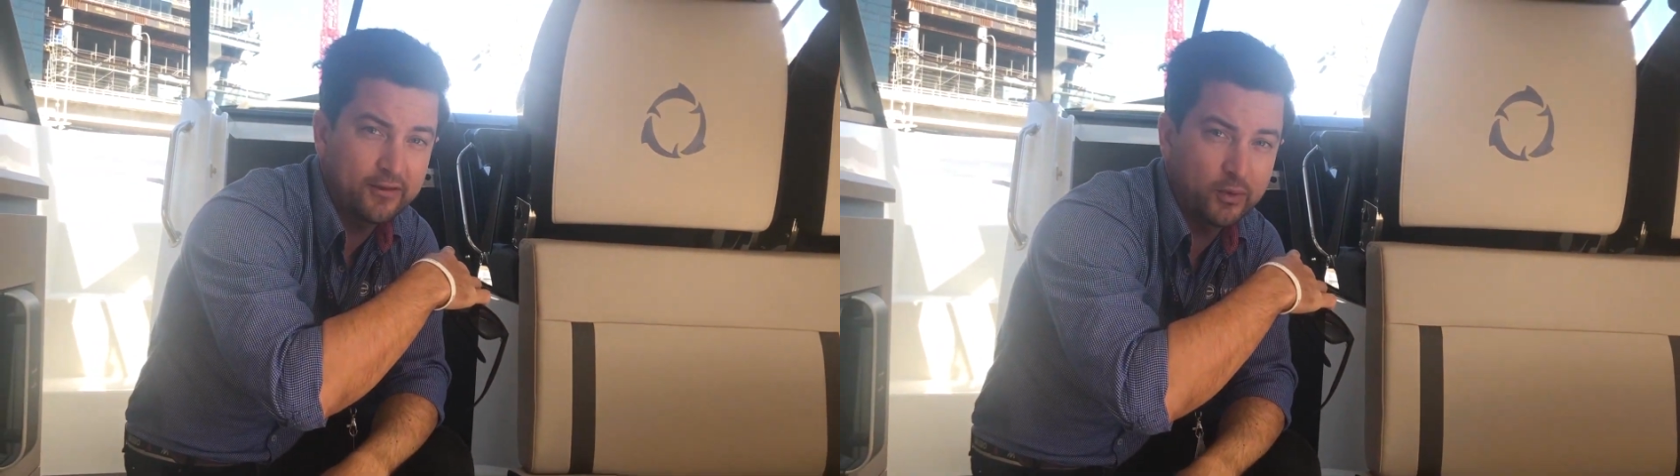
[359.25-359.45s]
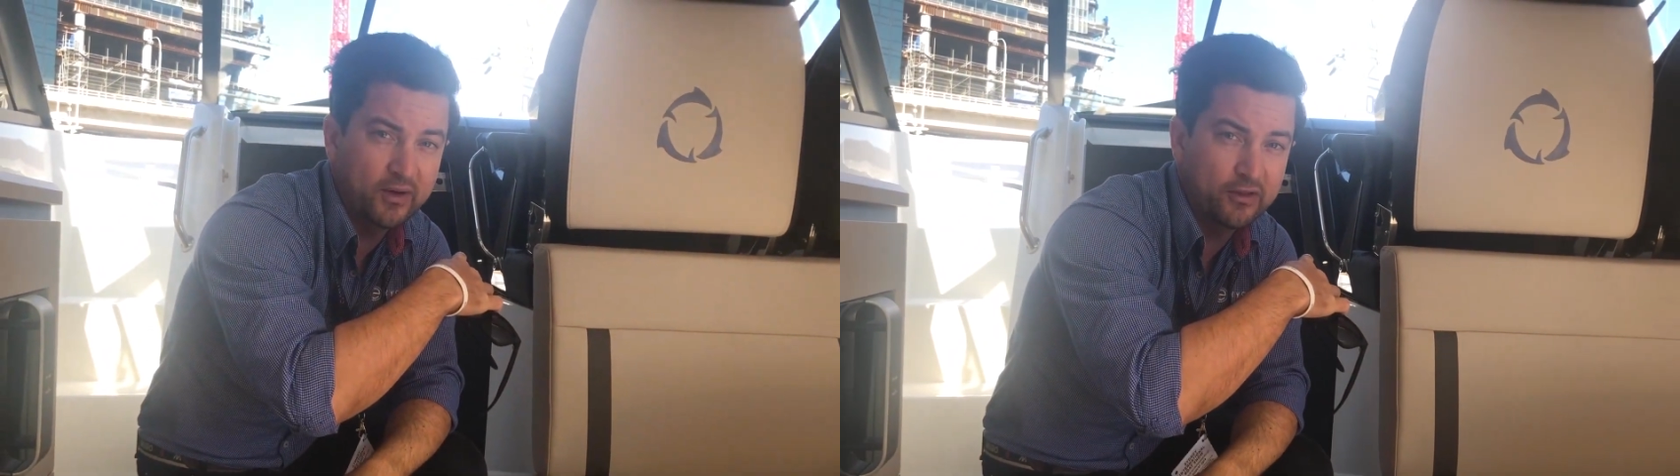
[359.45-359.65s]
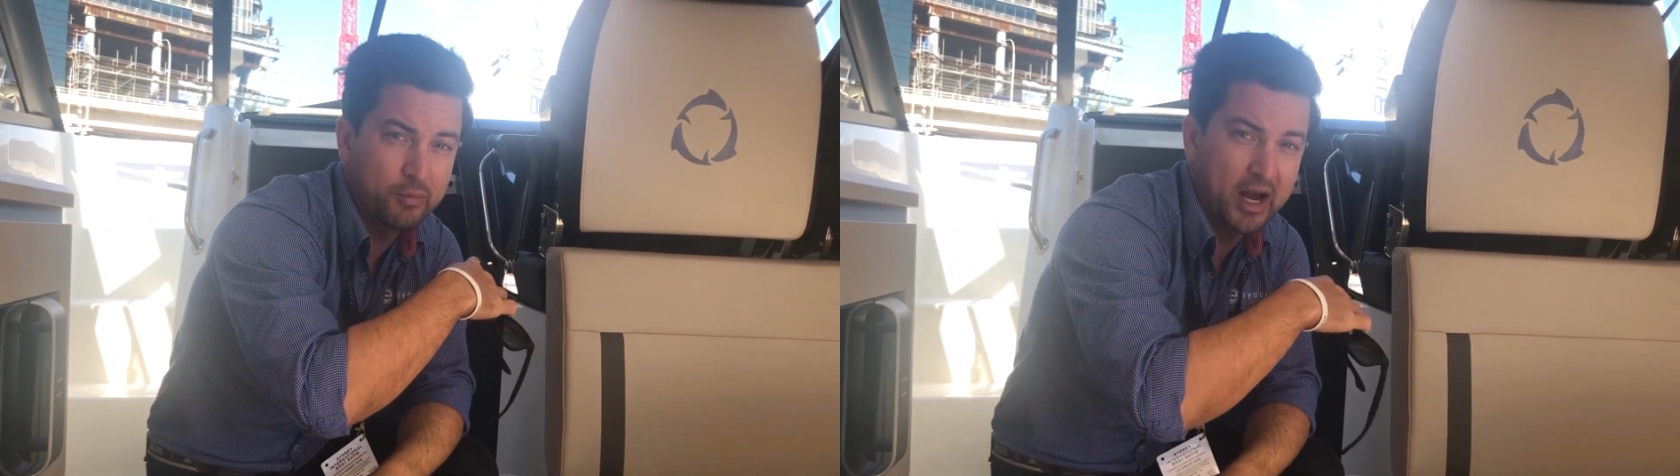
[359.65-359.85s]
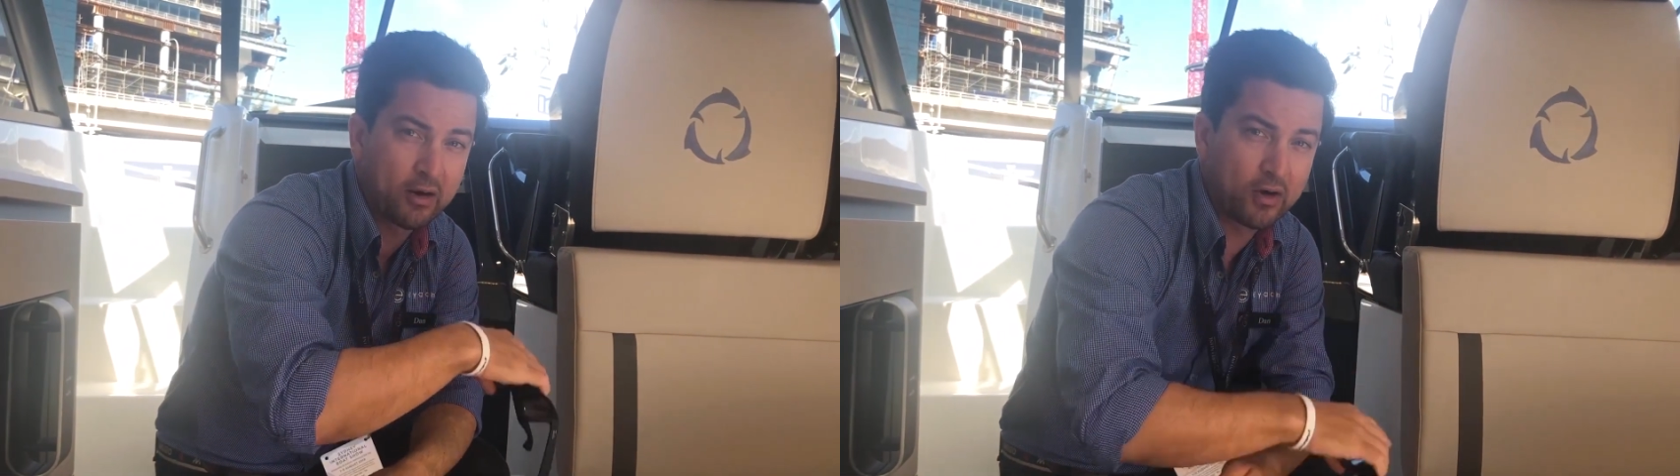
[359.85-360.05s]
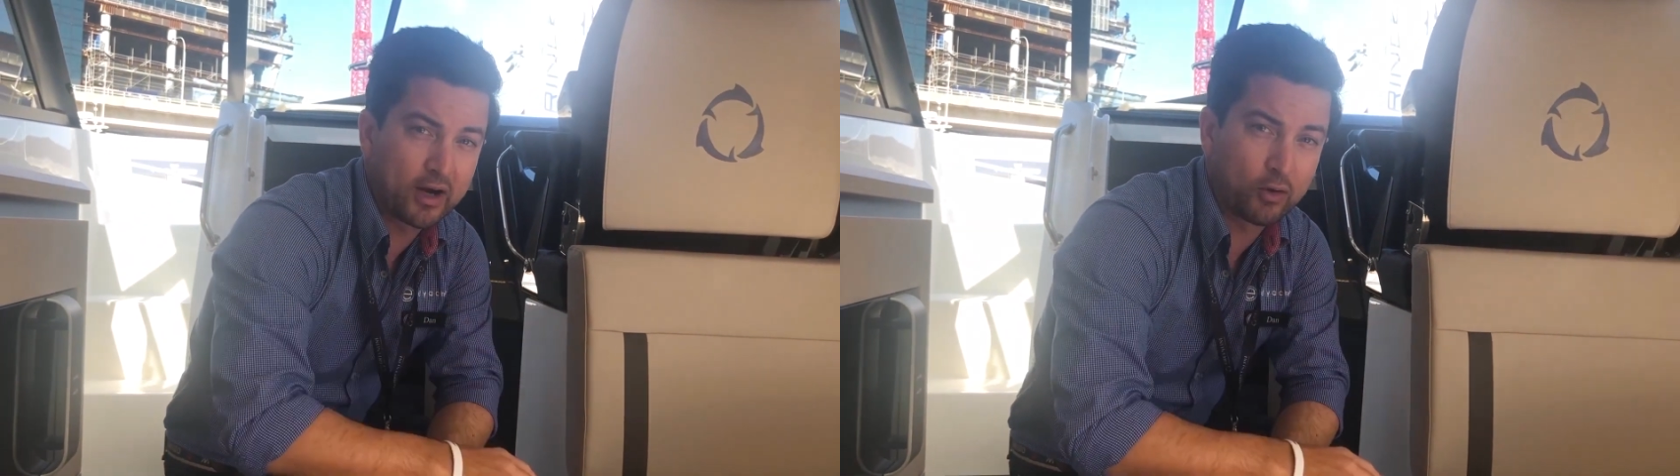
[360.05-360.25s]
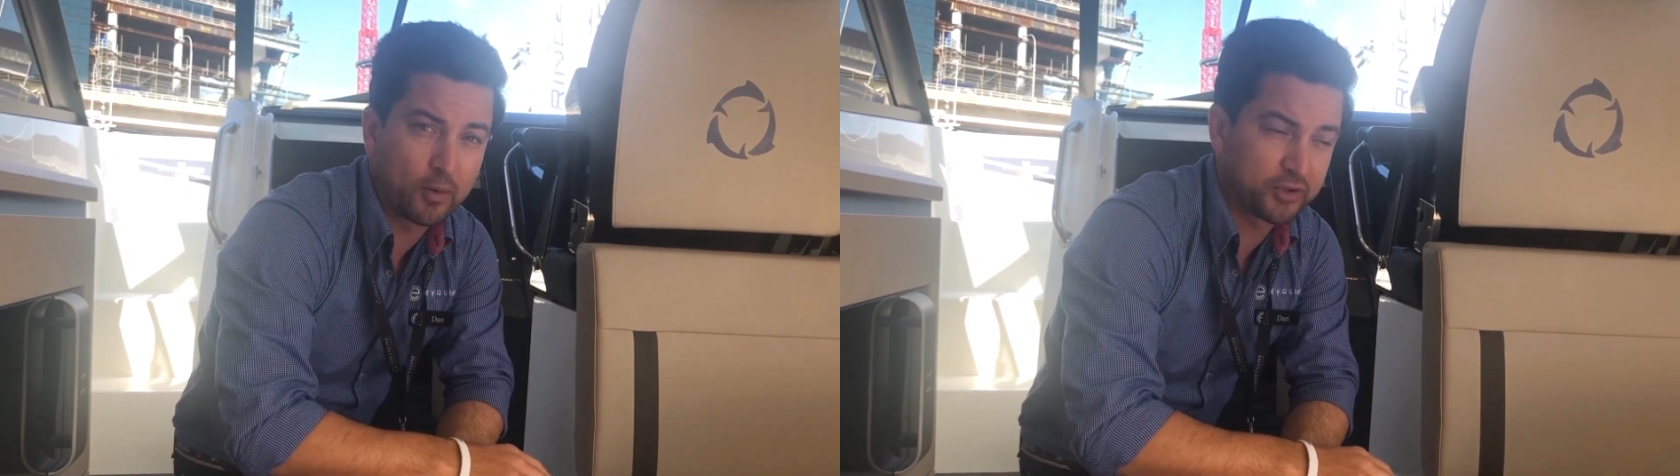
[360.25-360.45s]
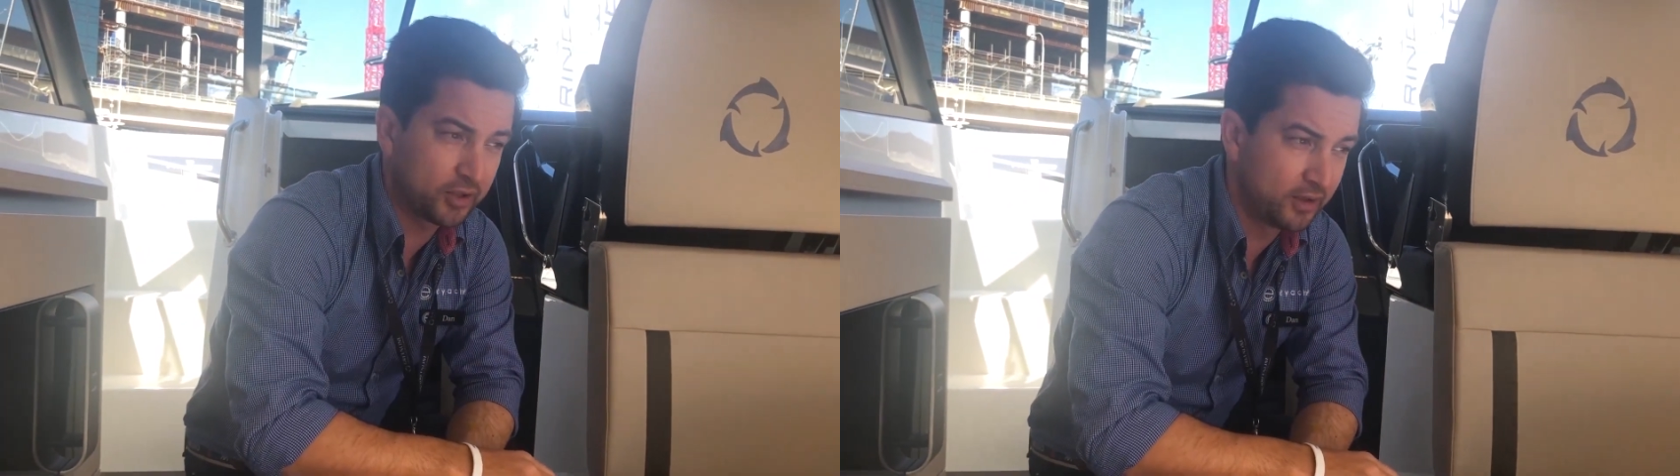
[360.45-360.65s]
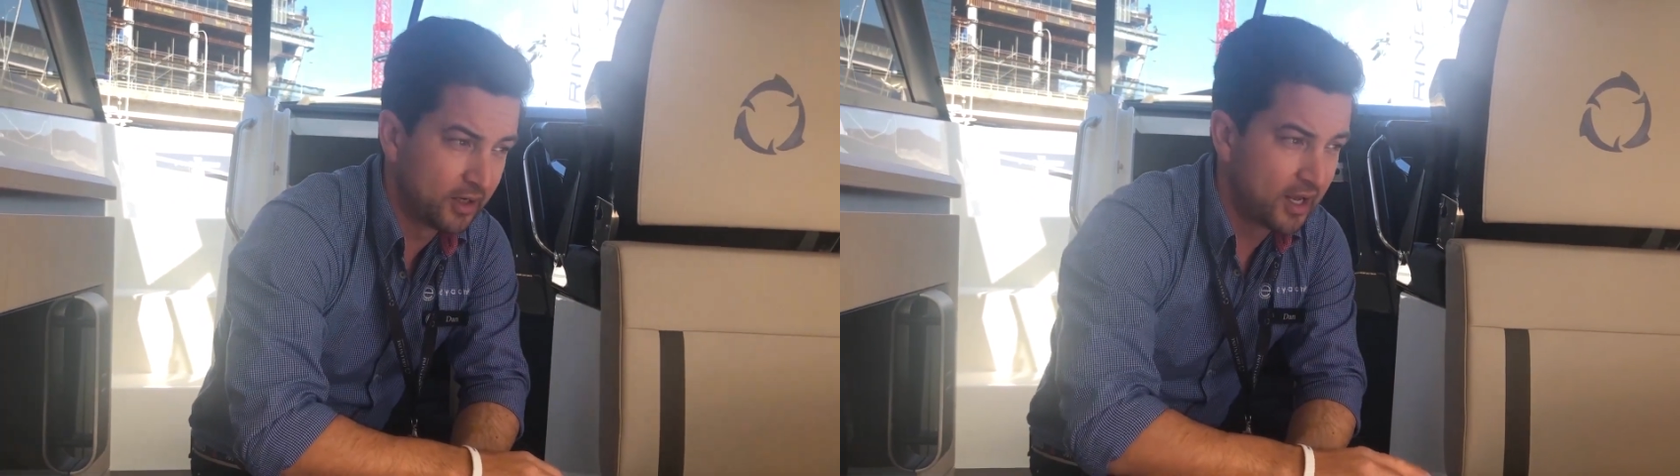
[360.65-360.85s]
if you went for the bow rider option.